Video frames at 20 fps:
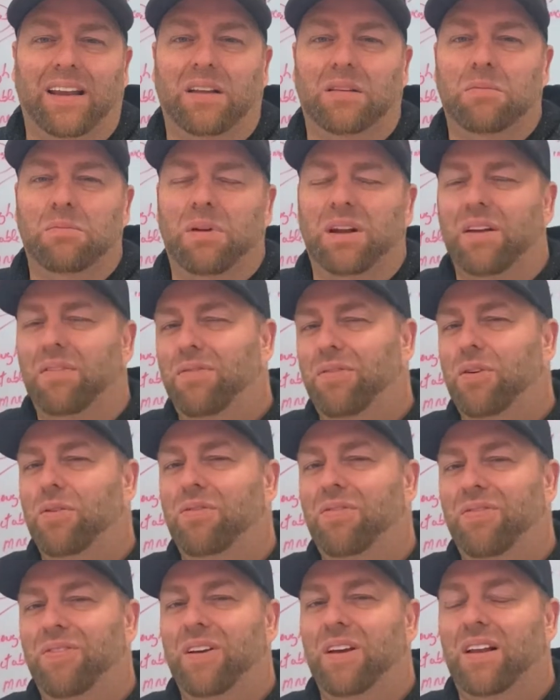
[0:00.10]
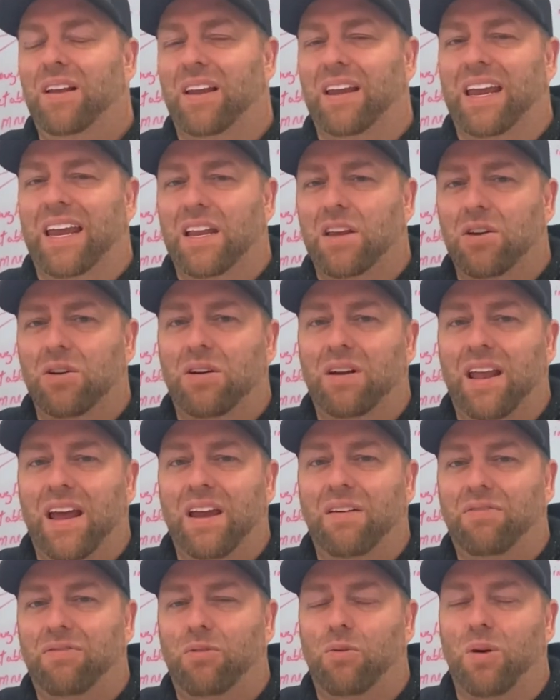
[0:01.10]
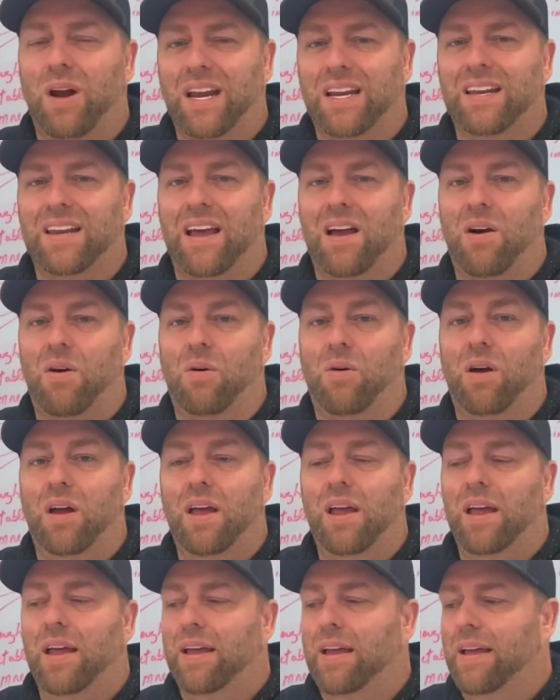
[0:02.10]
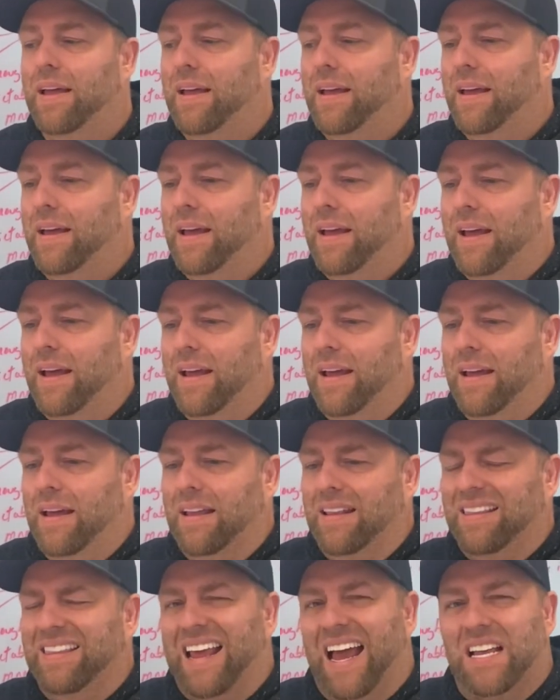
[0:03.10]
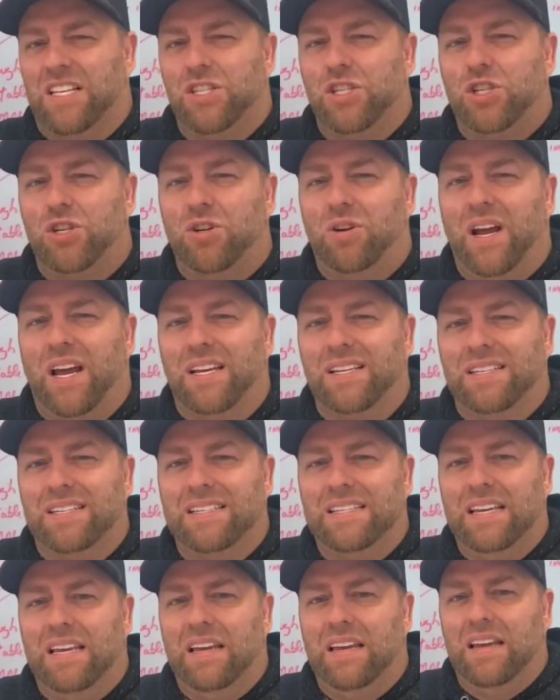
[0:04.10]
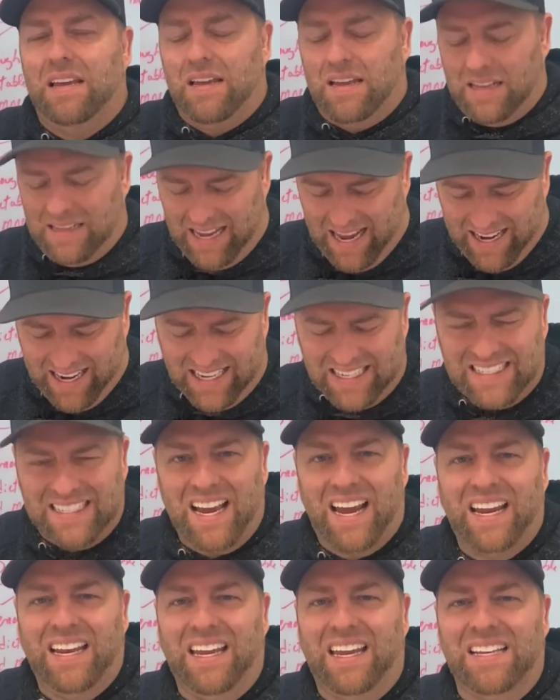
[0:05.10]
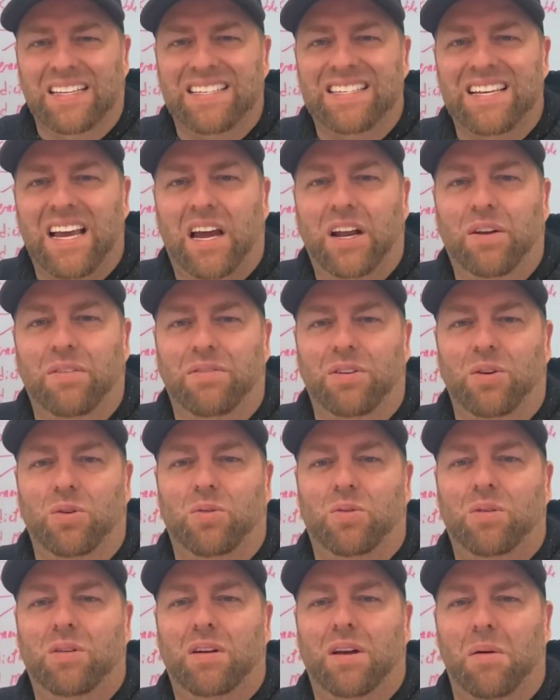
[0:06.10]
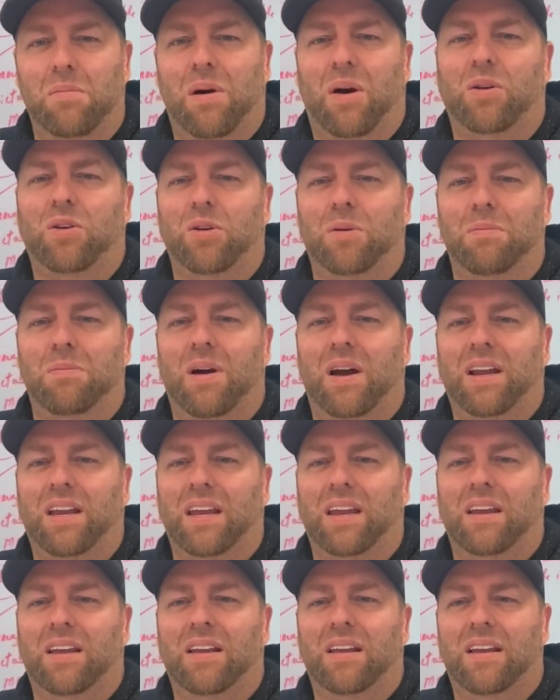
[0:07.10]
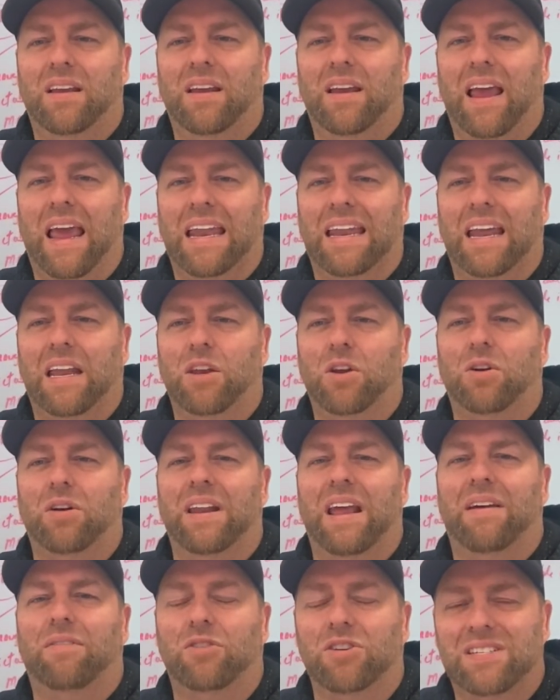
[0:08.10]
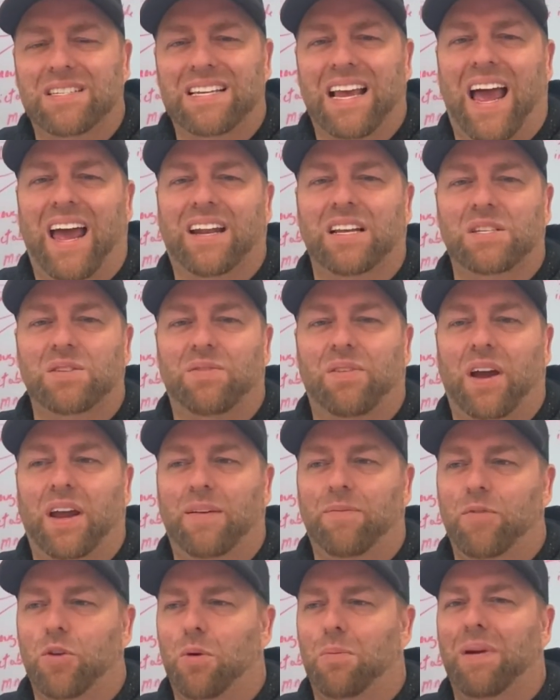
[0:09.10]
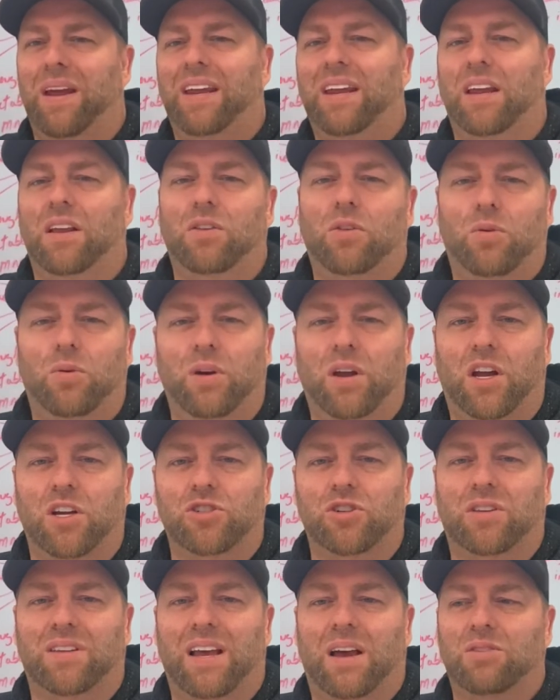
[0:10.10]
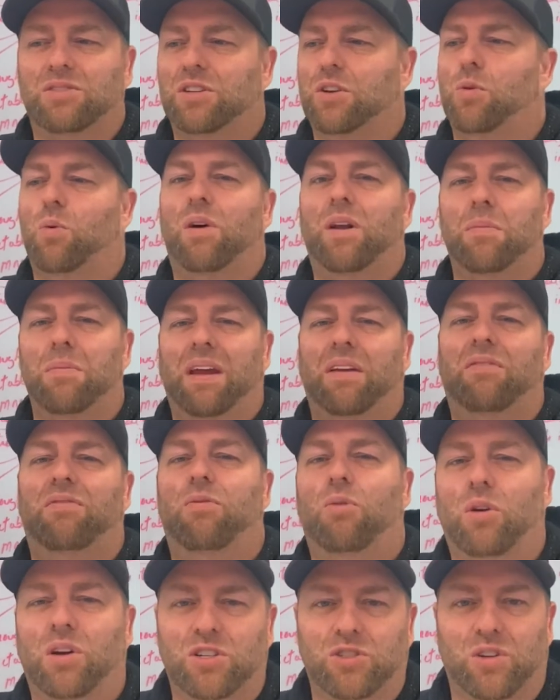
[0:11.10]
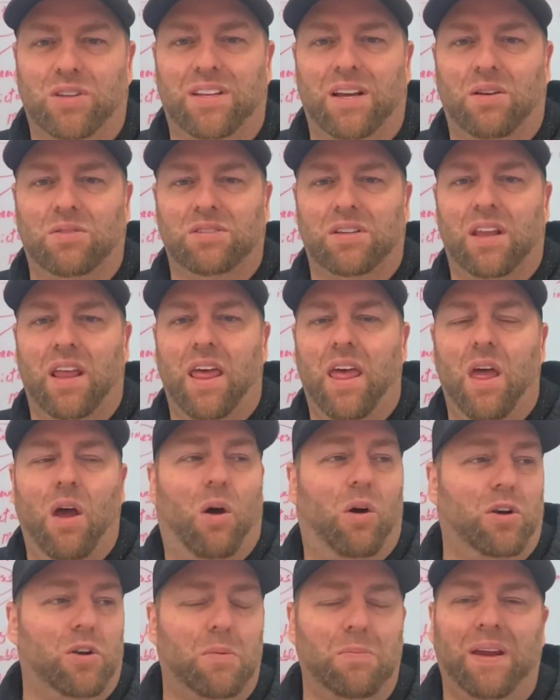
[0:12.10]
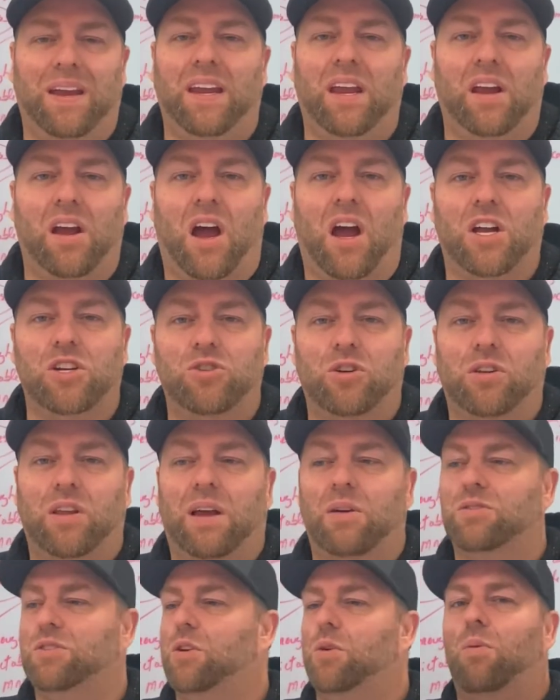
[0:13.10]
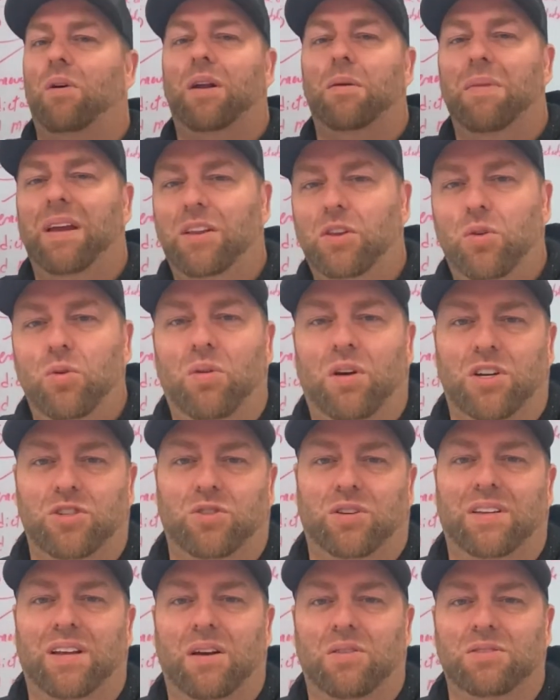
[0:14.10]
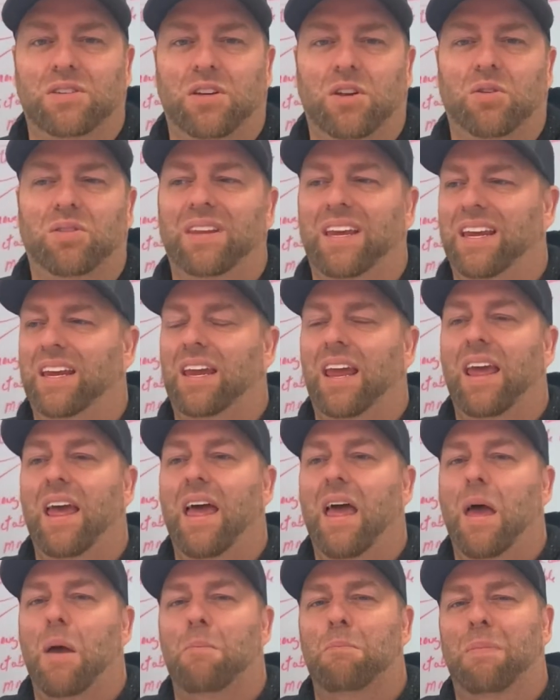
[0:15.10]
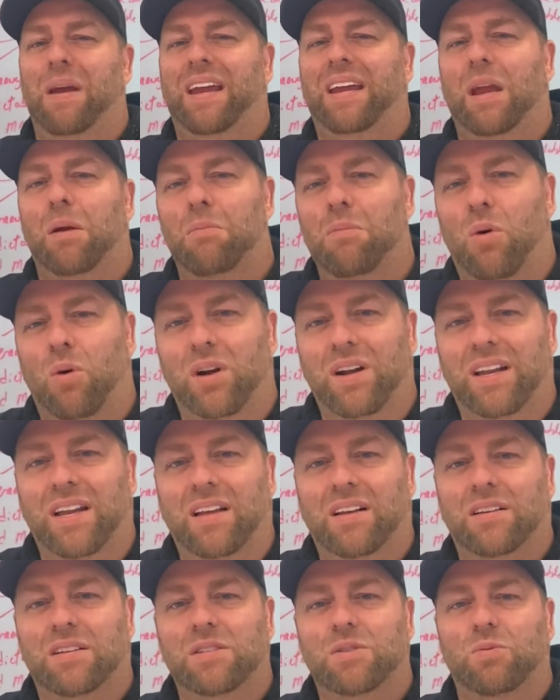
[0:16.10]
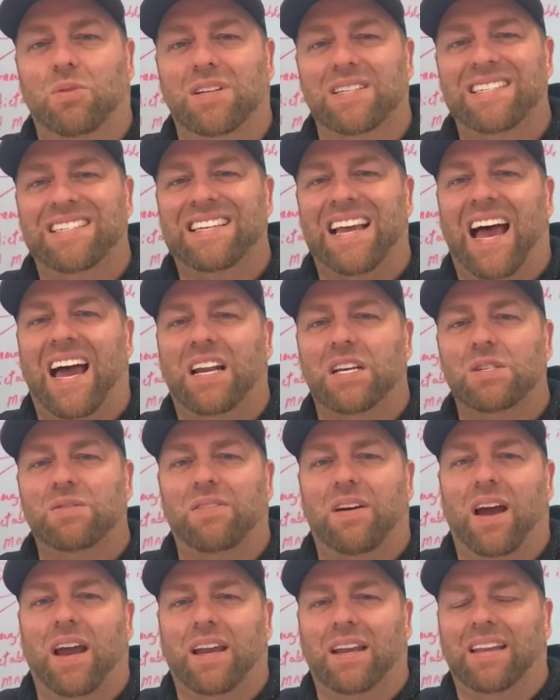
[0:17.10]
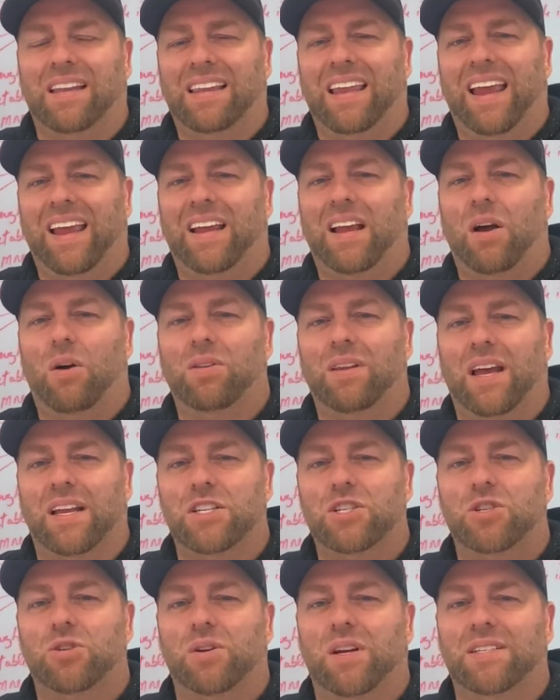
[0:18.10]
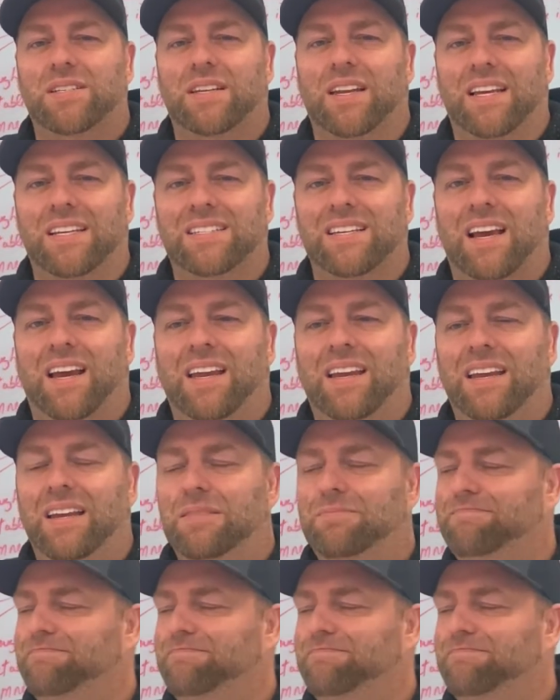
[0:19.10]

But if you feel in your life right now that stress, that anxiety inside of you about your money, and then you're never satisfied. You're making 300,000, you want to make 400,000. Or you're making 100,000, you want to make 200,000. You think making more deals would satisfy and take out that stress and anxiety?